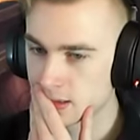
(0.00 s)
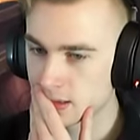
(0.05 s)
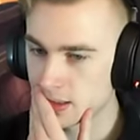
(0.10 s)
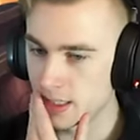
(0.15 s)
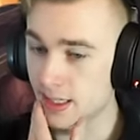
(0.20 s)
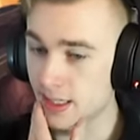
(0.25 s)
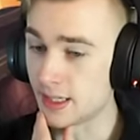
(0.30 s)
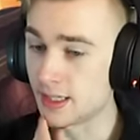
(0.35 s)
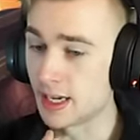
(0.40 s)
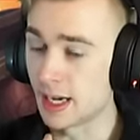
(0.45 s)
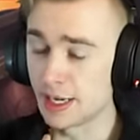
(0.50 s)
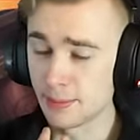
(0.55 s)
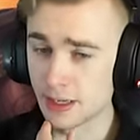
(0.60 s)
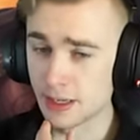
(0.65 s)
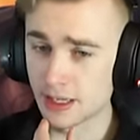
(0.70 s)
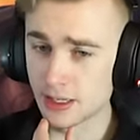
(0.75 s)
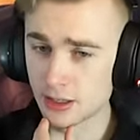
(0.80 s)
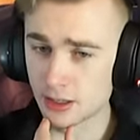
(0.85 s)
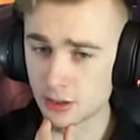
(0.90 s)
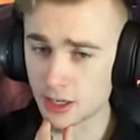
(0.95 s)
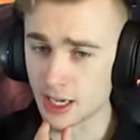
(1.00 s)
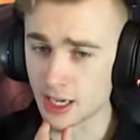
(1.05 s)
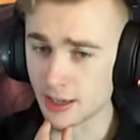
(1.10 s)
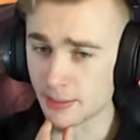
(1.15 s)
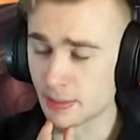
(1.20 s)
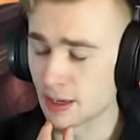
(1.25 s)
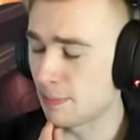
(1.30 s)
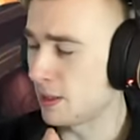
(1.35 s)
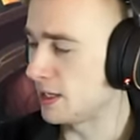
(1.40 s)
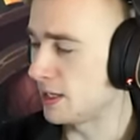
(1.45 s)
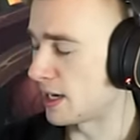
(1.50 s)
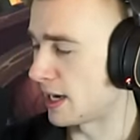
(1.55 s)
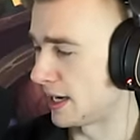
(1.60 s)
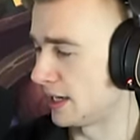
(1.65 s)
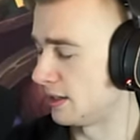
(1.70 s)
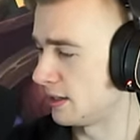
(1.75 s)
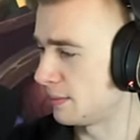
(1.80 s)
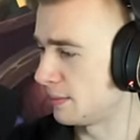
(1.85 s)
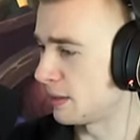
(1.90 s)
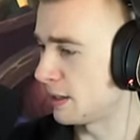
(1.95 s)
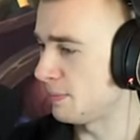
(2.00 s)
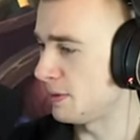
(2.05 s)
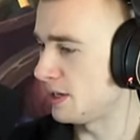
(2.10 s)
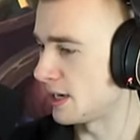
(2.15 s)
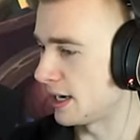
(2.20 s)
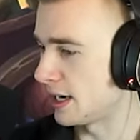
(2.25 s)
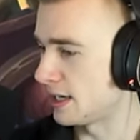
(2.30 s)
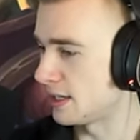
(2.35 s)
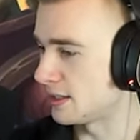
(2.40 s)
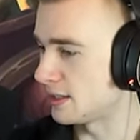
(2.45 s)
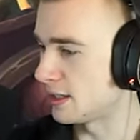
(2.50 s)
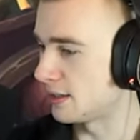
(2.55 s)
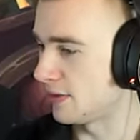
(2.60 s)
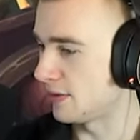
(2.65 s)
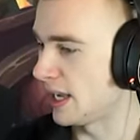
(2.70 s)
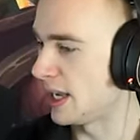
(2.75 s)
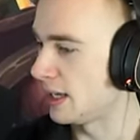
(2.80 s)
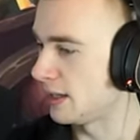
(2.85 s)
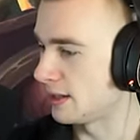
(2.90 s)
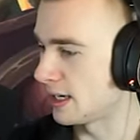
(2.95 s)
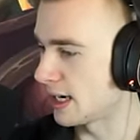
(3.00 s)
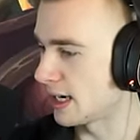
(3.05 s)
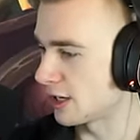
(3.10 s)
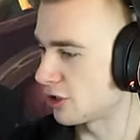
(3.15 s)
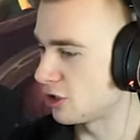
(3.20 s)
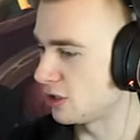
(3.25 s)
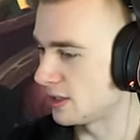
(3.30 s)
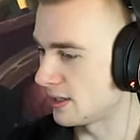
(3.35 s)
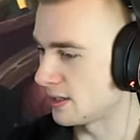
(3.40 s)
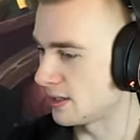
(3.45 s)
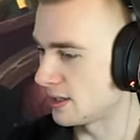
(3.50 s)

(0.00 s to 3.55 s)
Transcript: Is it 9 mana? Okay, it might be 9. It might be 9 instead of 8. That actually does